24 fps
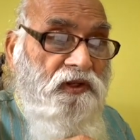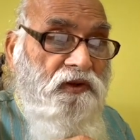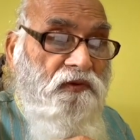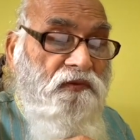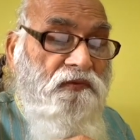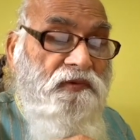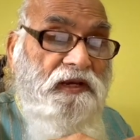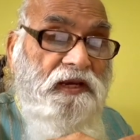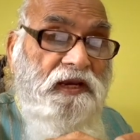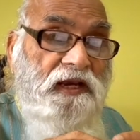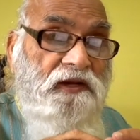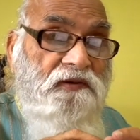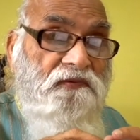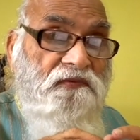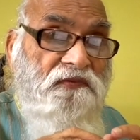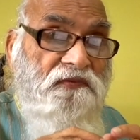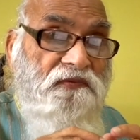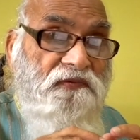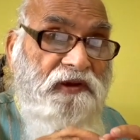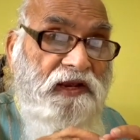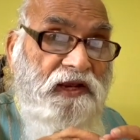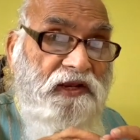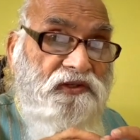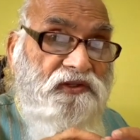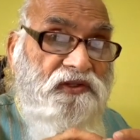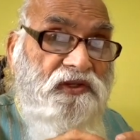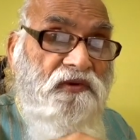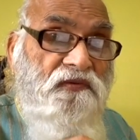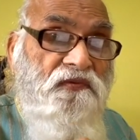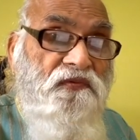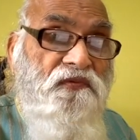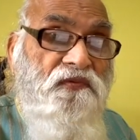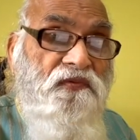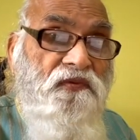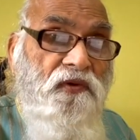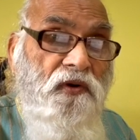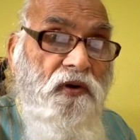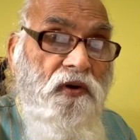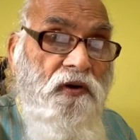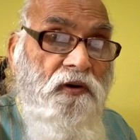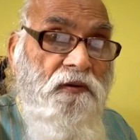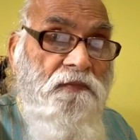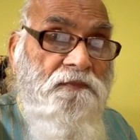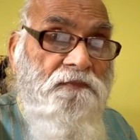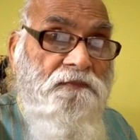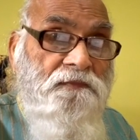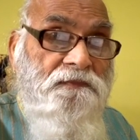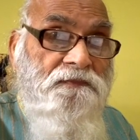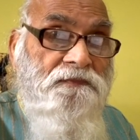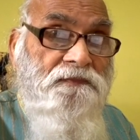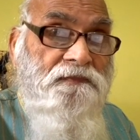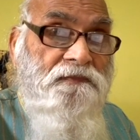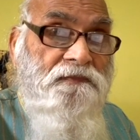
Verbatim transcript: we can face a form,